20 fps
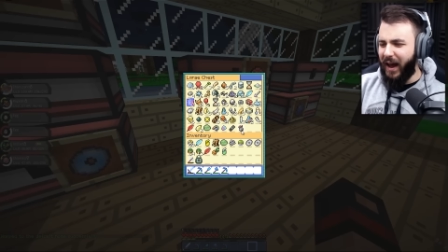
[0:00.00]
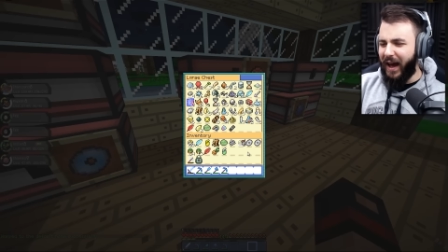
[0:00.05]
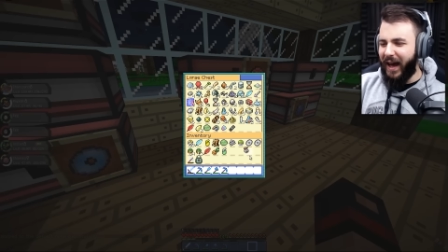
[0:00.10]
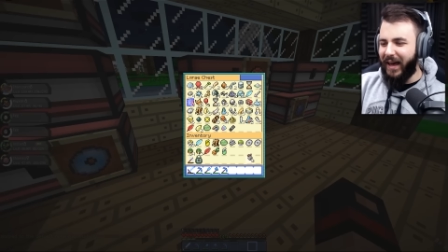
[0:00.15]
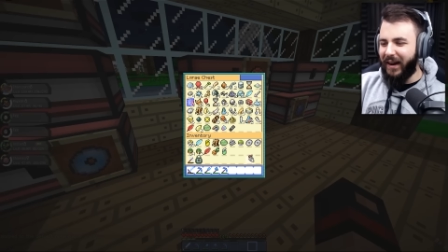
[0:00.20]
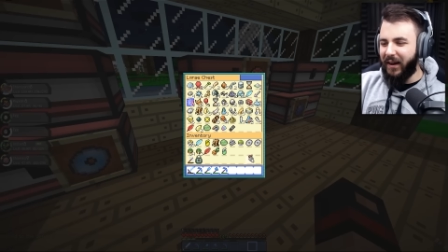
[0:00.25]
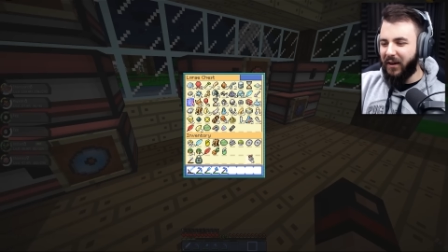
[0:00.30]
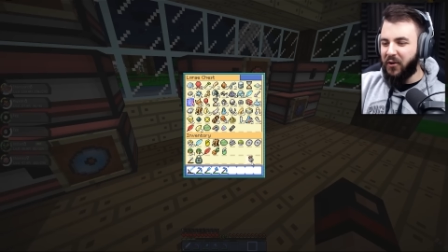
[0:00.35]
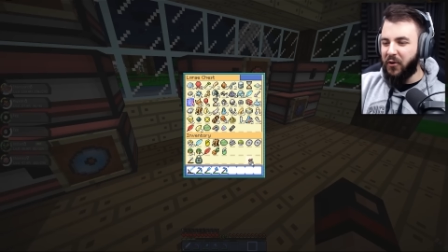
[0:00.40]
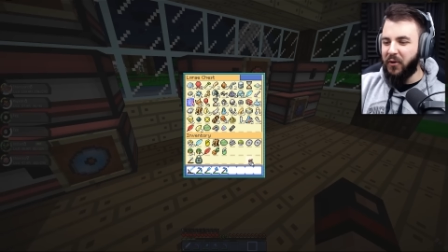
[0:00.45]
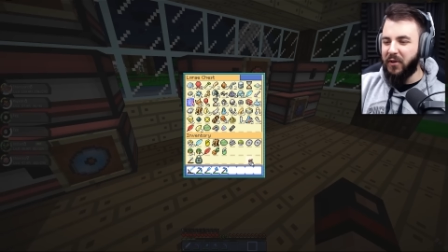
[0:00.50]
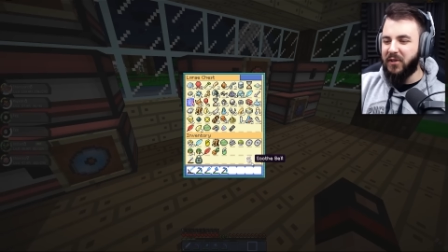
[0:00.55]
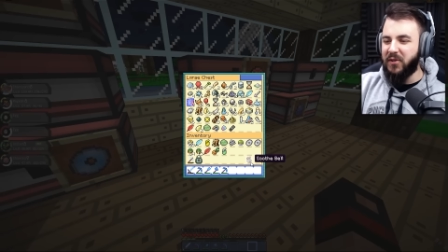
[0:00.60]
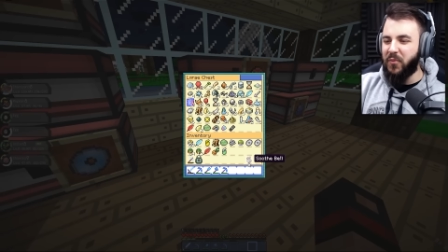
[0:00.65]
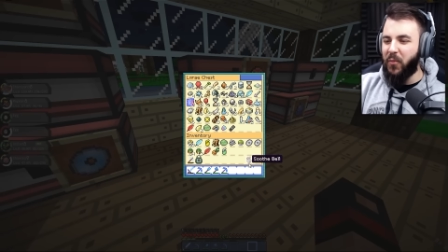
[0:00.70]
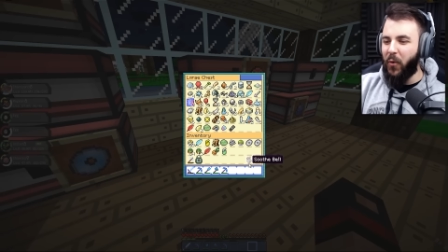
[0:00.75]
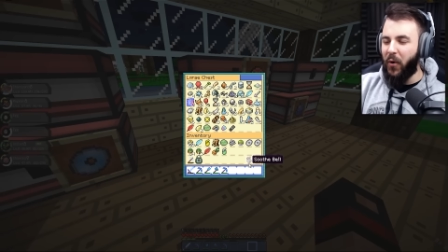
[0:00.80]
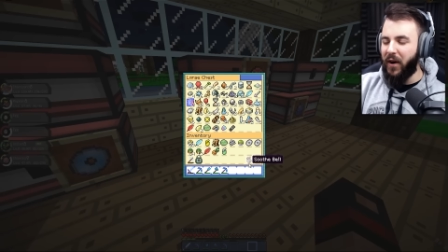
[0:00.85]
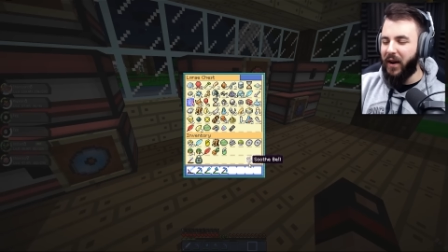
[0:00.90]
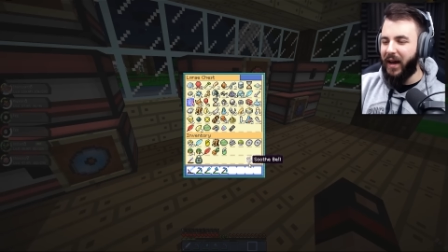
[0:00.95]
And I could have
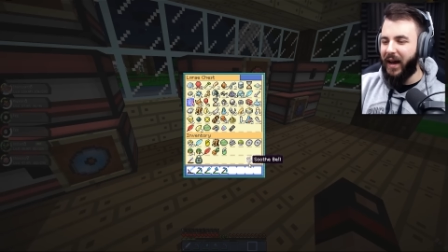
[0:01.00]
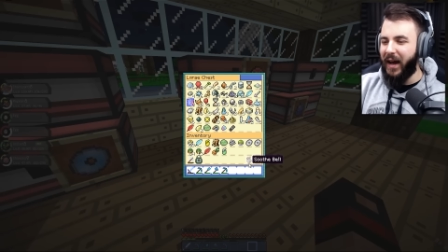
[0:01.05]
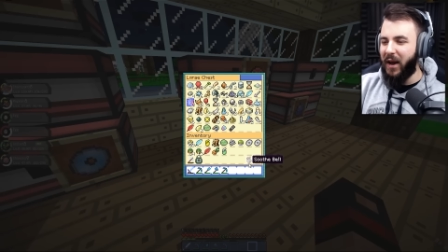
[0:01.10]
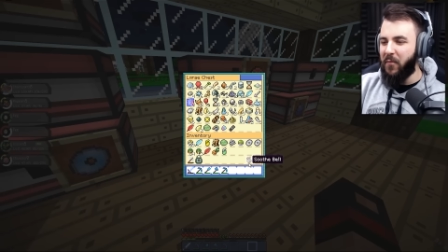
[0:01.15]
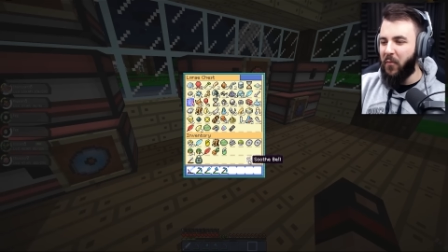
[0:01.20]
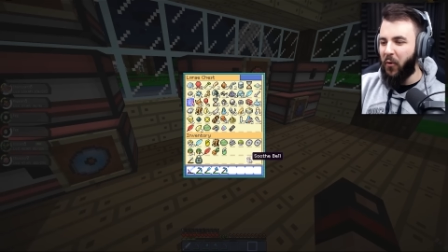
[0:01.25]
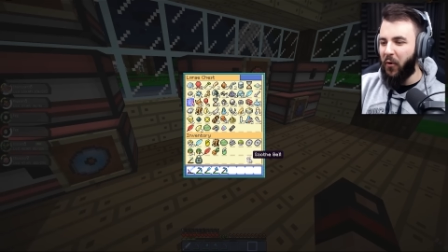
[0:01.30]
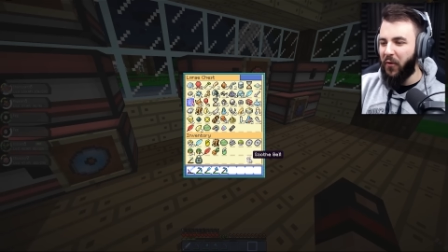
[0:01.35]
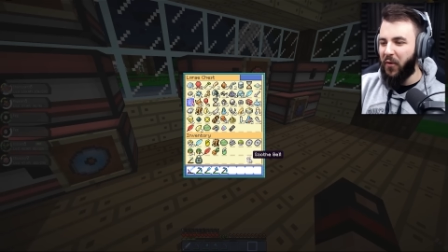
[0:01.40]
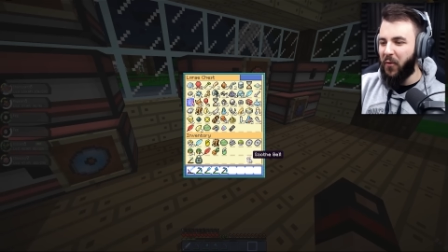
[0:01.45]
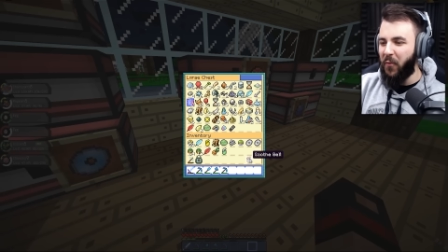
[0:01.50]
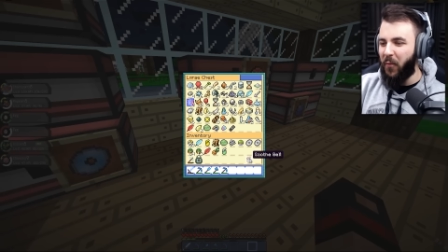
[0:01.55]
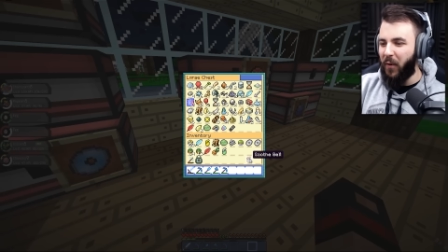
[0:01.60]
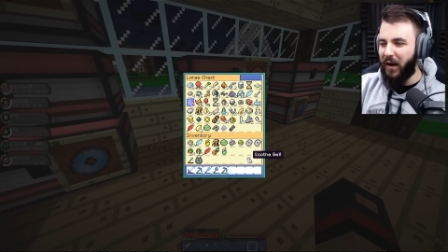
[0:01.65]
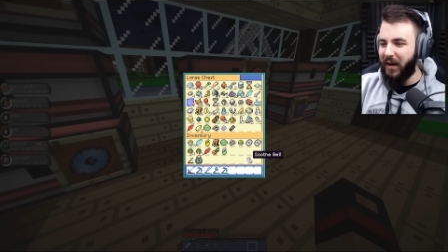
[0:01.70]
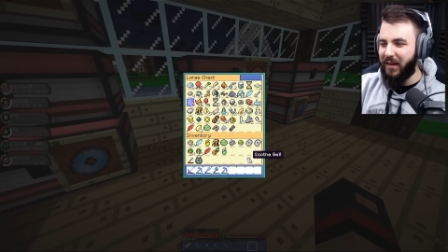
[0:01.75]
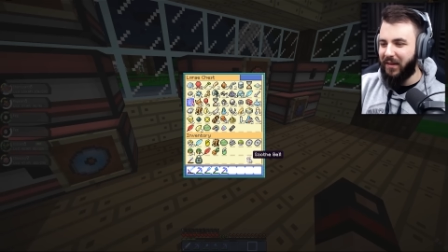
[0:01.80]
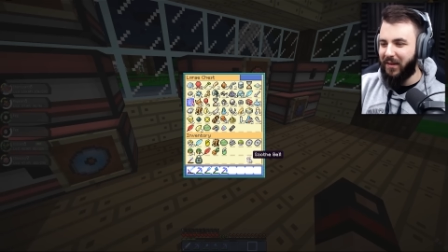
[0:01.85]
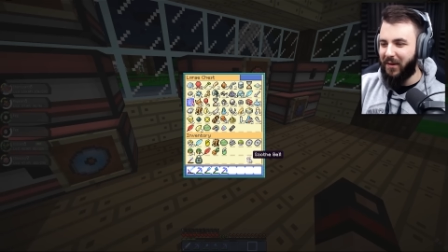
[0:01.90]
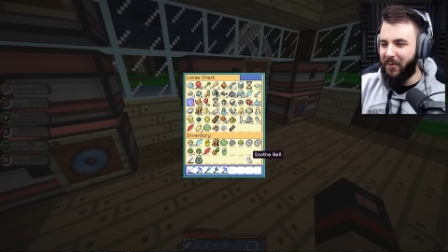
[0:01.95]
sworn I had more than
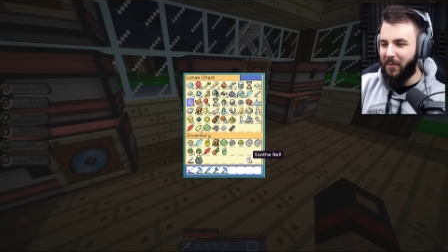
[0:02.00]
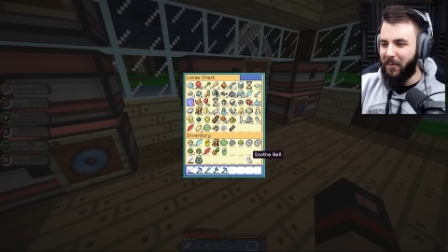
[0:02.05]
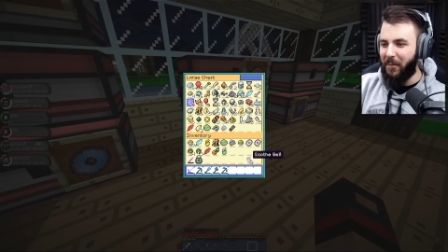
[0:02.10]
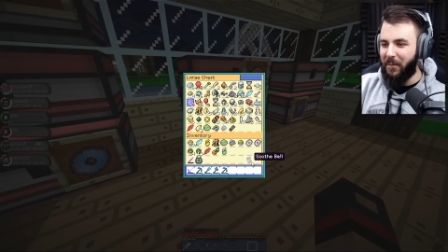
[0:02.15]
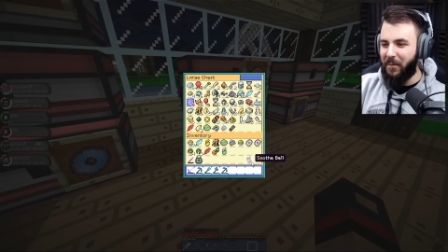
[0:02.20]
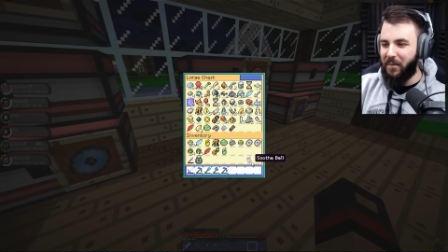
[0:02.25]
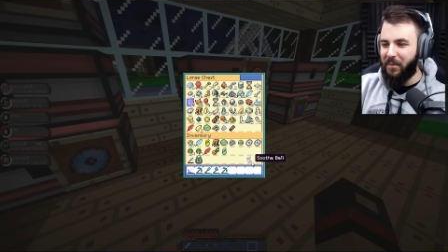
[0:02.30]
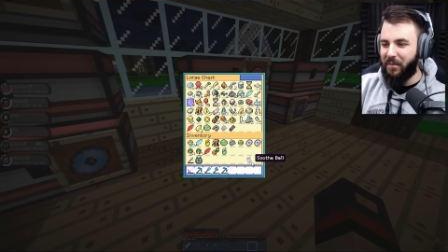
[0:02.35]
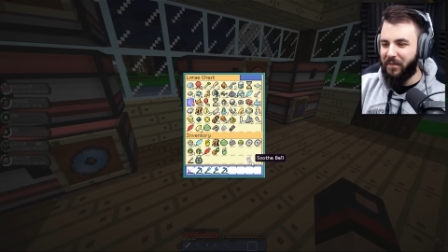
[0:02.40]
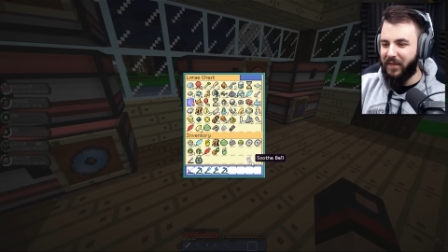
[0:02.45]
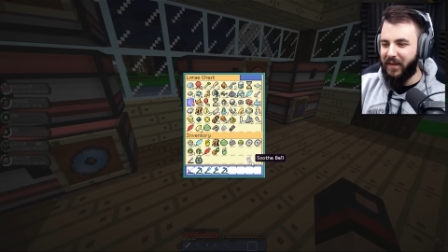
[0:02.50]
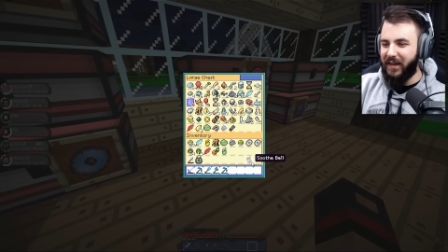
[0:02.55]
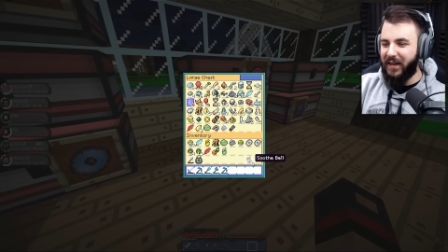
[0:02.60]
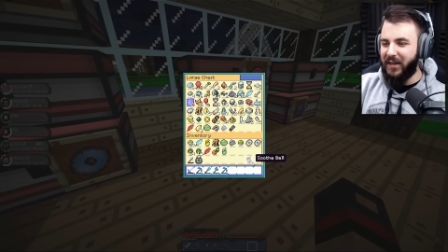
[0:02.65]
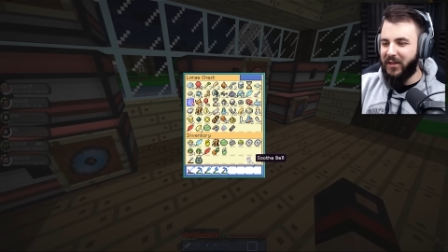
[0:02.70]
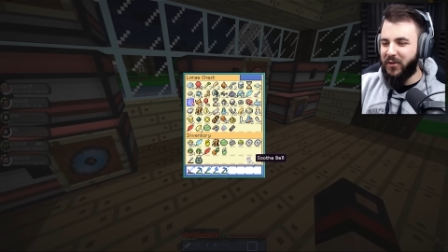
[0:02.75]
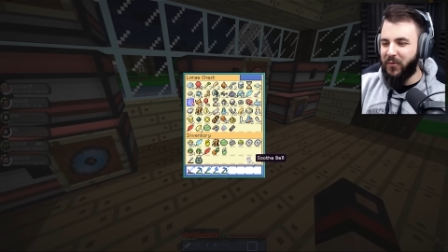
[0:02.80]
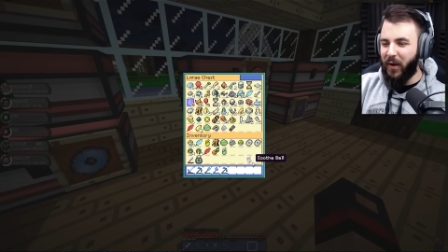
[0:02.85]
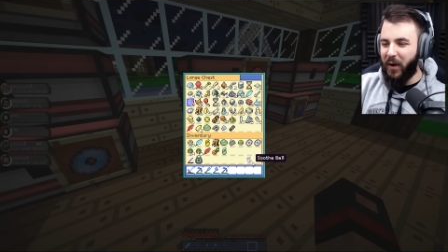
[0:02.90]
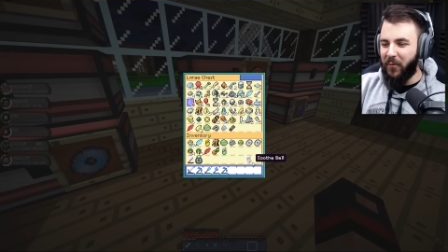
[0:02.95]
one of them.
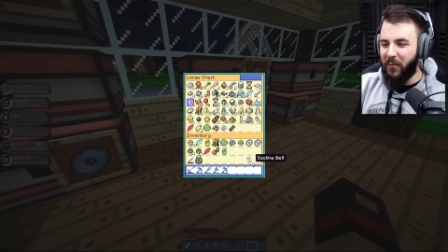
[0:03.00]
Do I